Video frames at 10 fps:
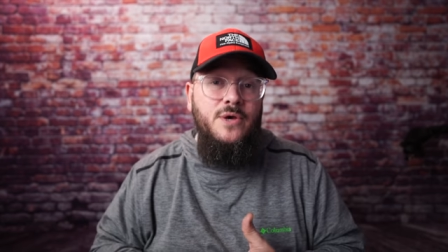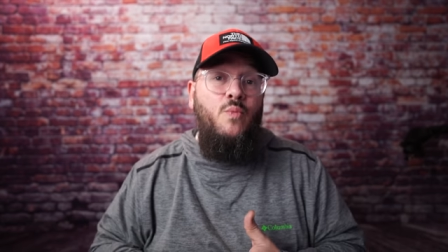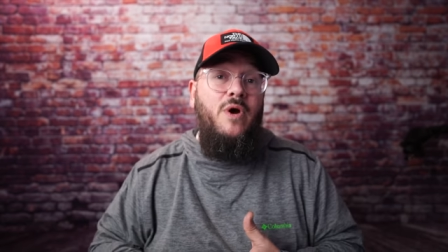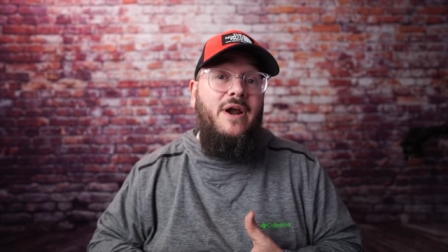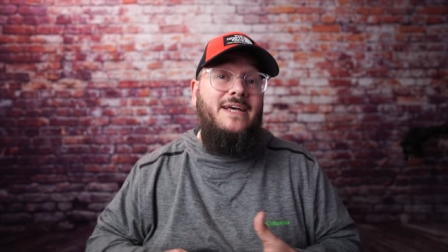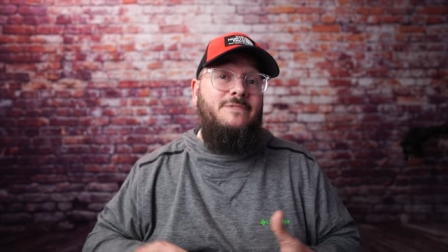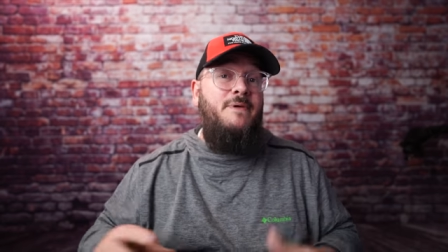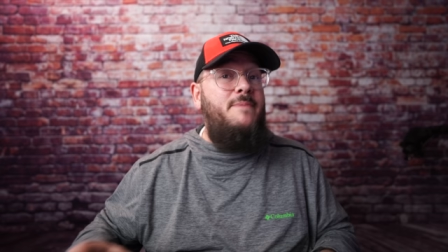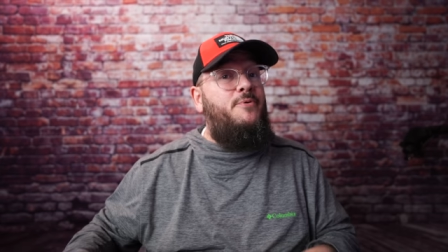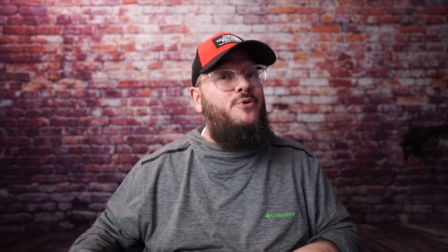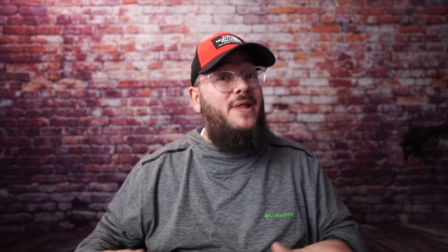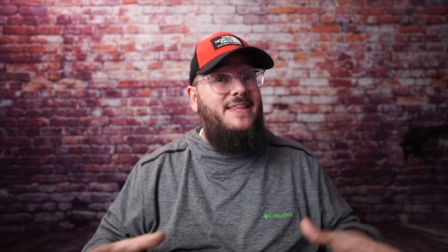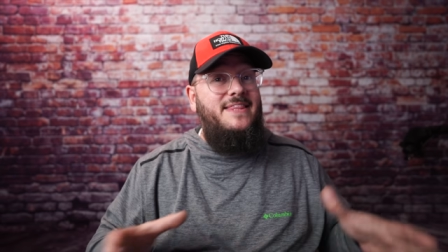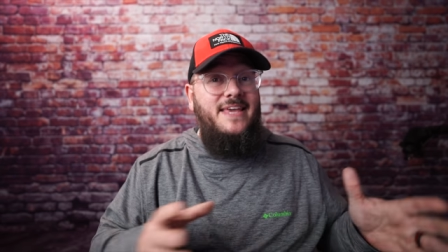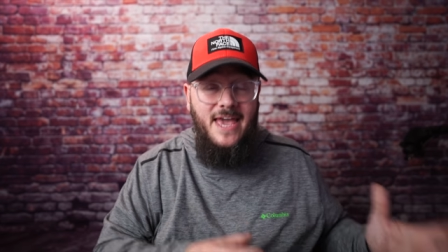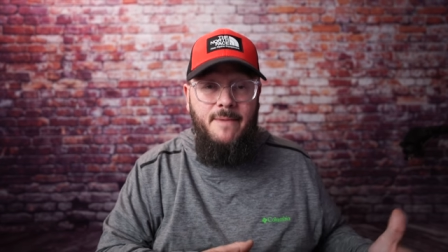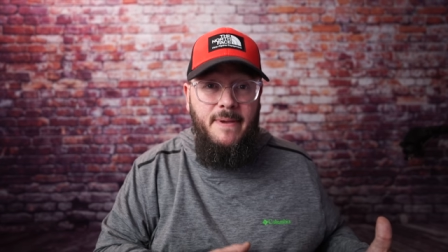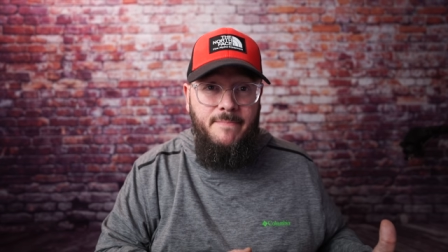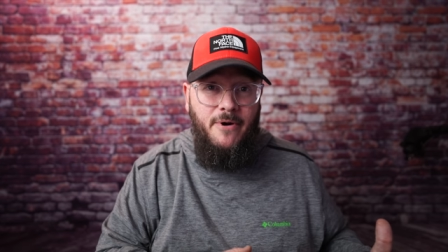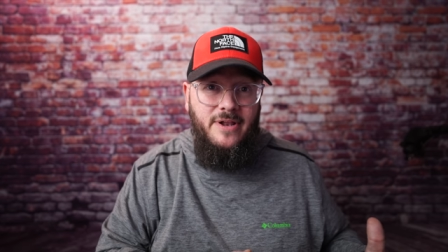Whereas people who like the
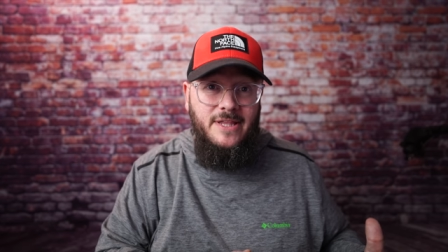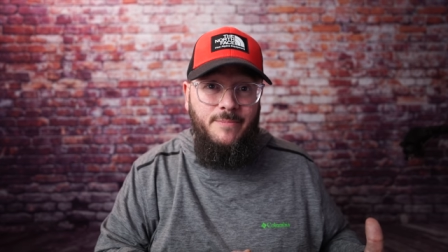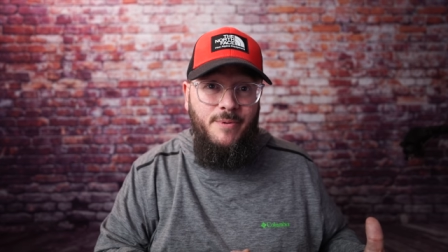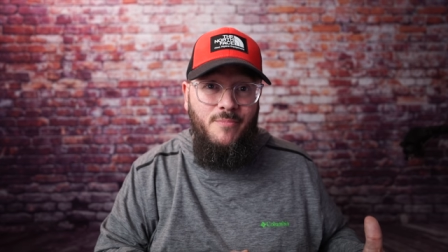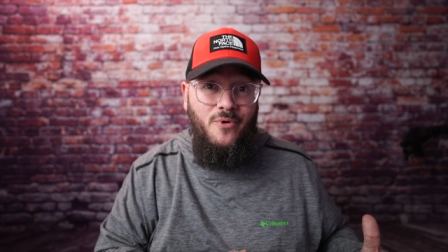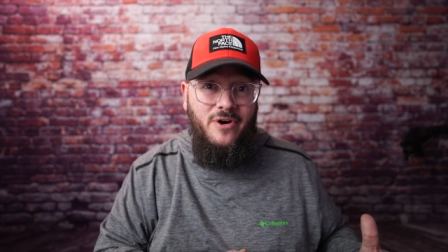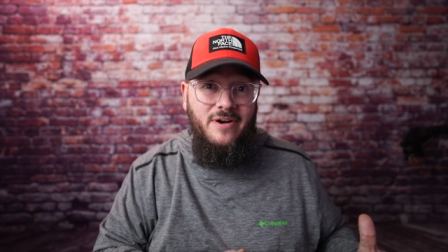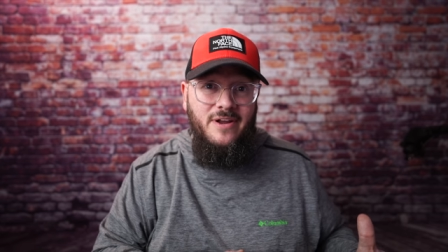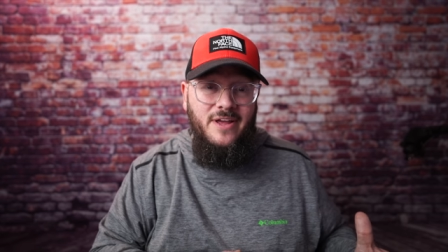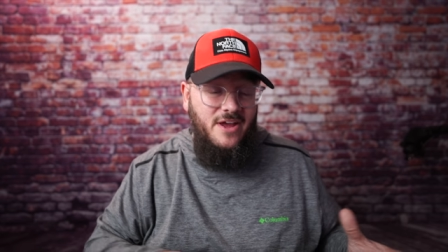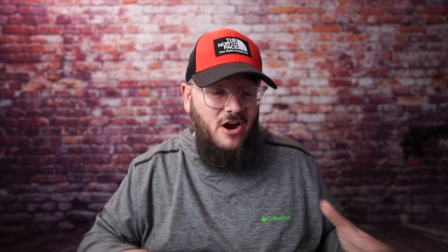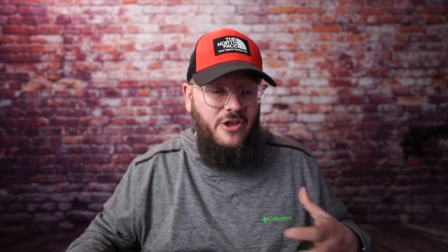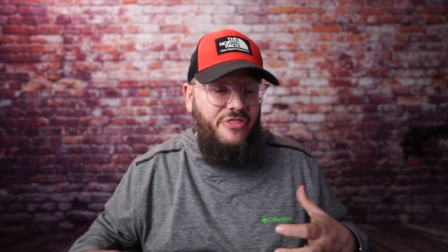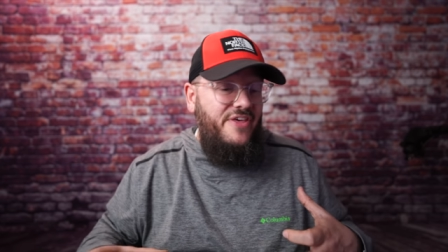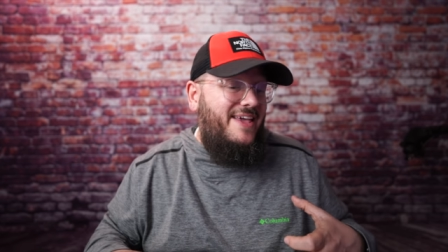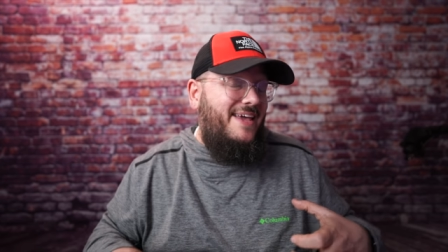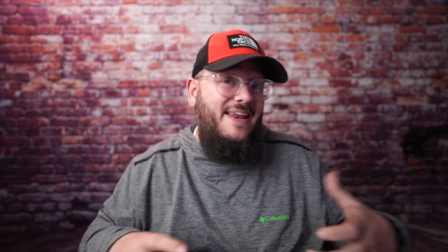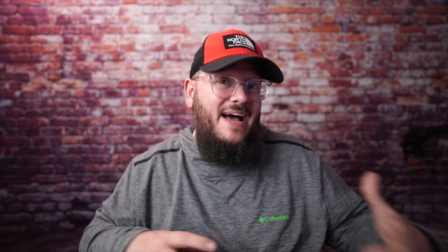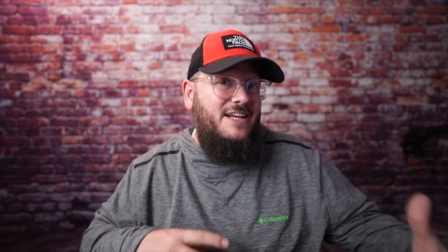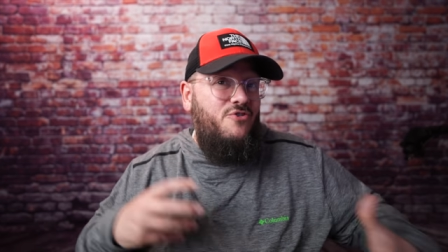camping part a little bit more are thinking
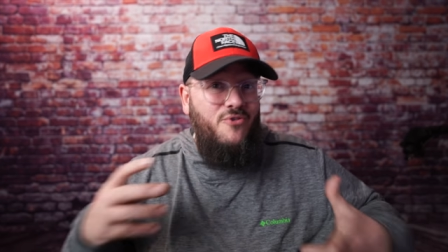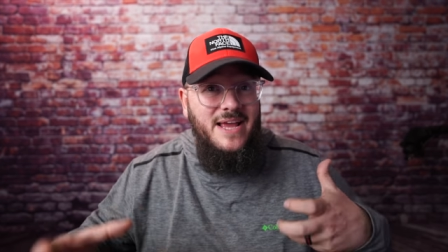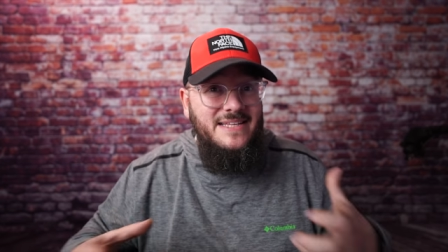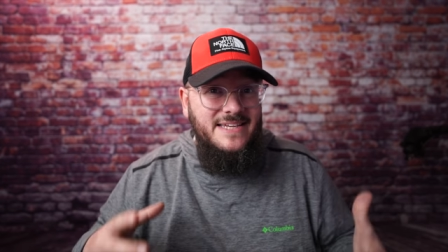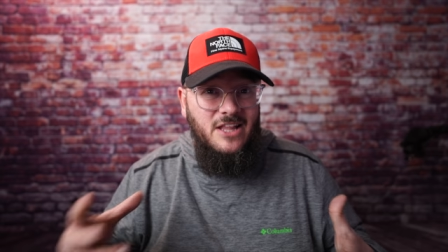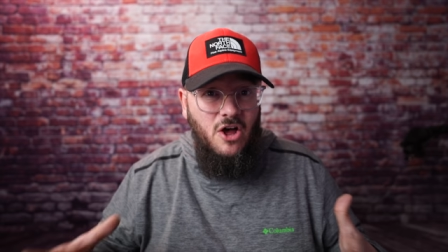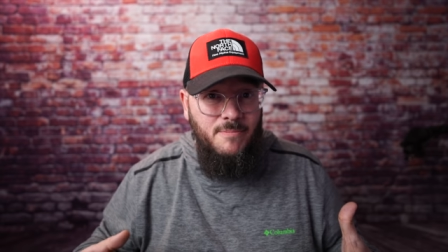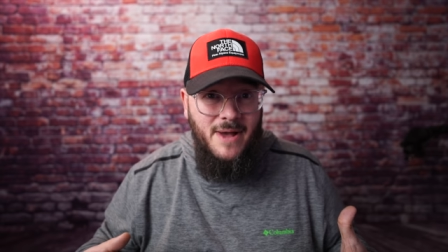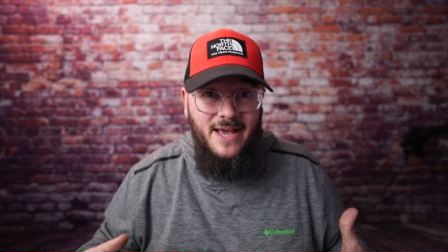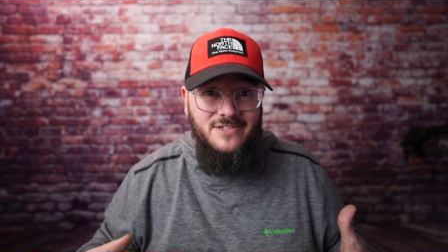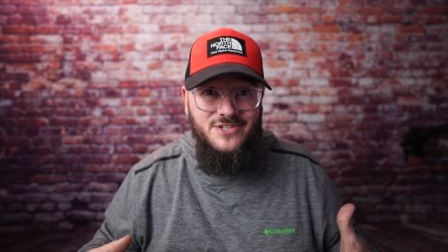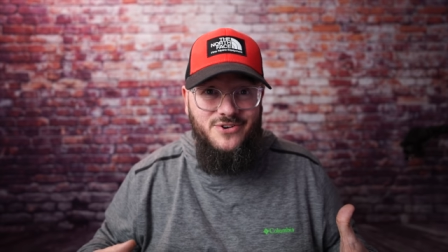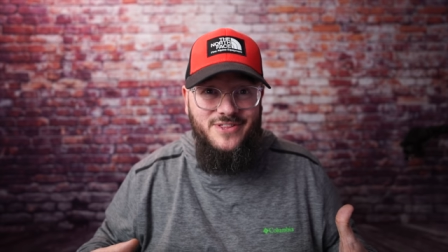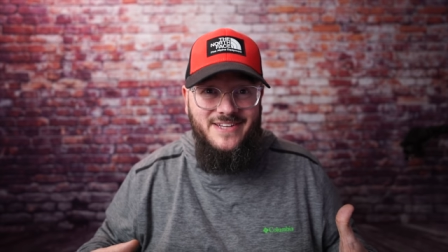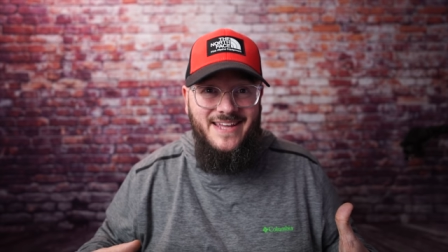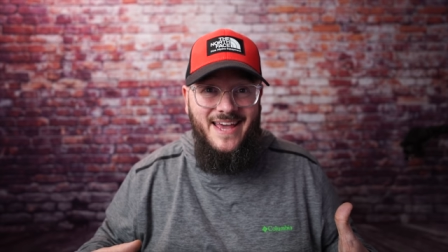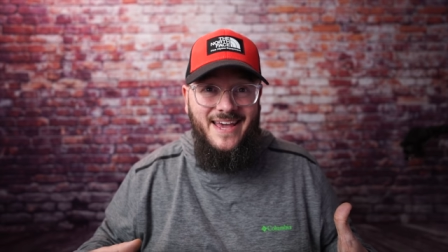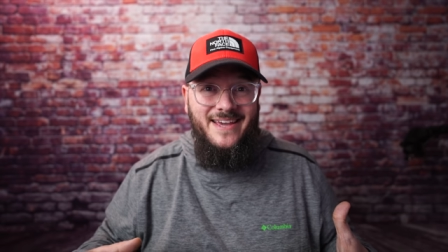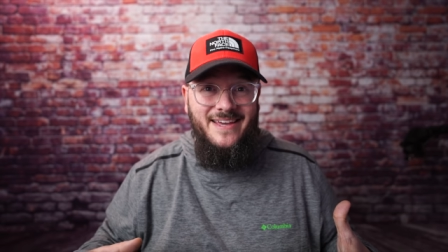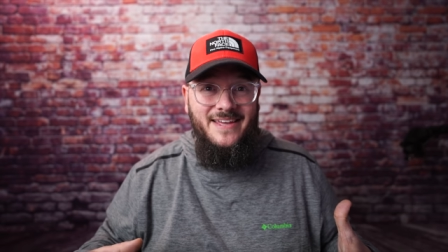not crazy long miles during the
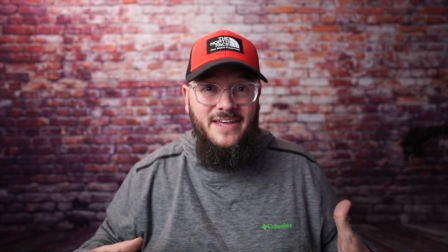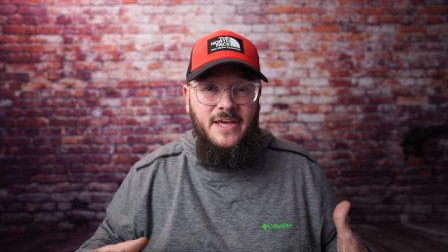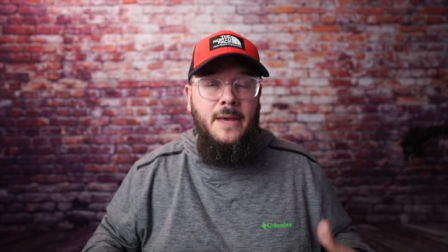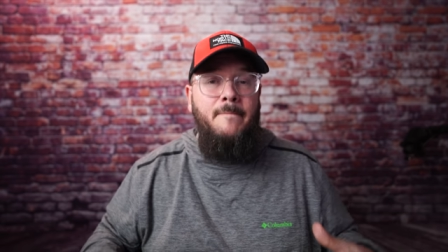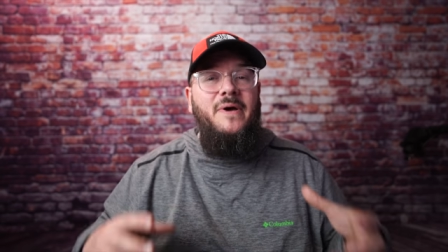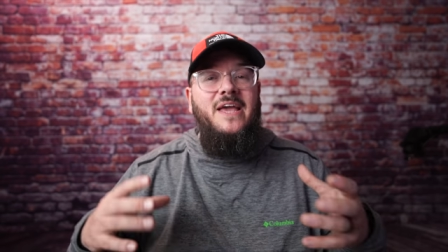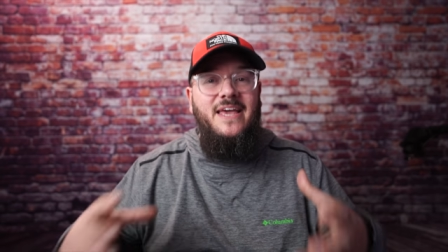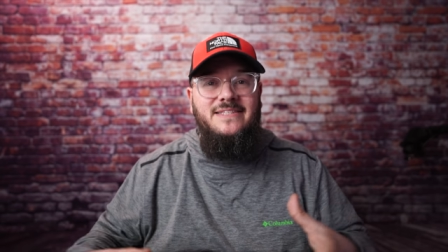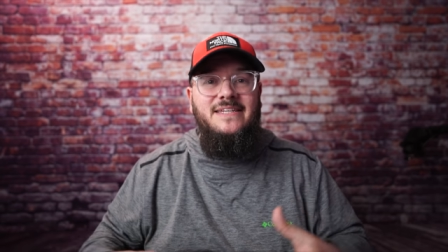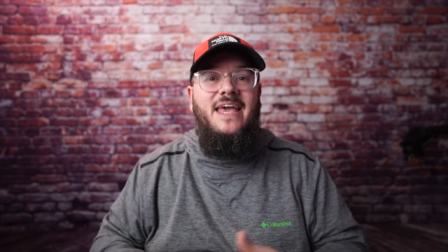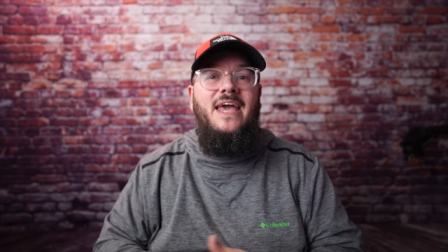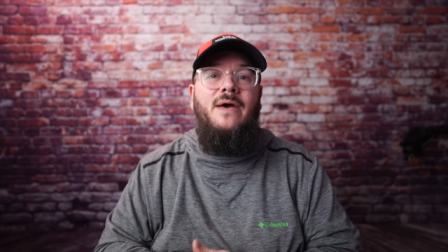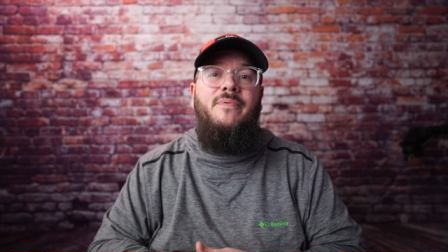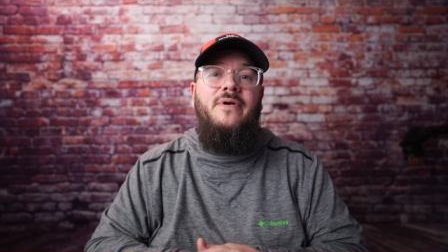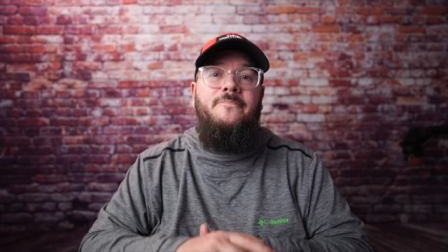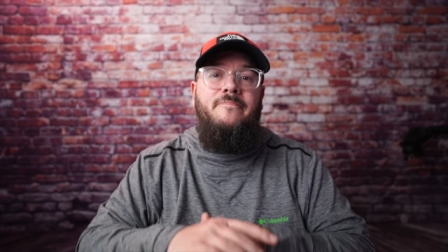day, but get to camp,